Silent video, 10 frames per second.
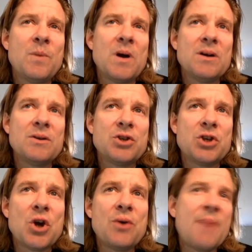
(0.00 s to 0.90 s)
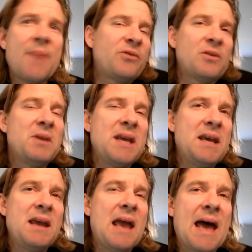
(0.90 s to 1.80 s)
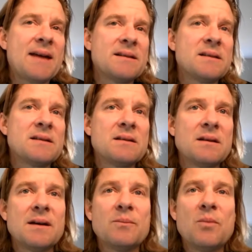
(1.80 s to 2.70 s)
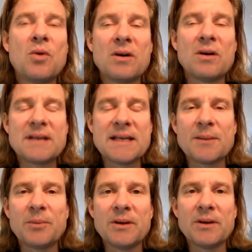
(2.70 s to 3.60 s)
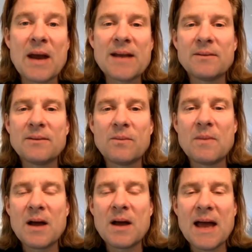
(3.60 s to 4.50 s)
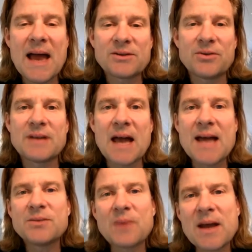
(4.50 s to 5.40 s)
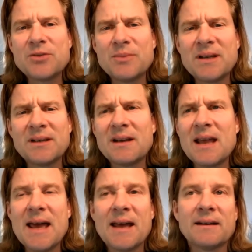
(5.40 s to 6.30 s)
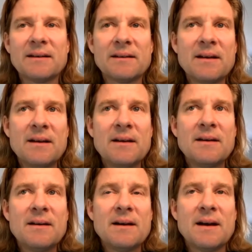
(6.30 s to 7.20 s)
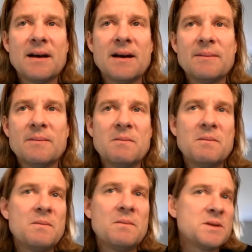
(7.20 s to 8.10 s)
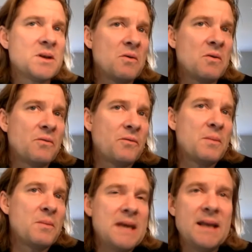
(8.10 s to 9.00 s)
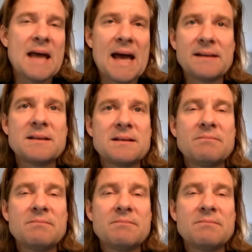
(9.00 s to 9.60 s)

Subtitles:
showed up for me as a more disciplined exercise regimen, and So for me, that's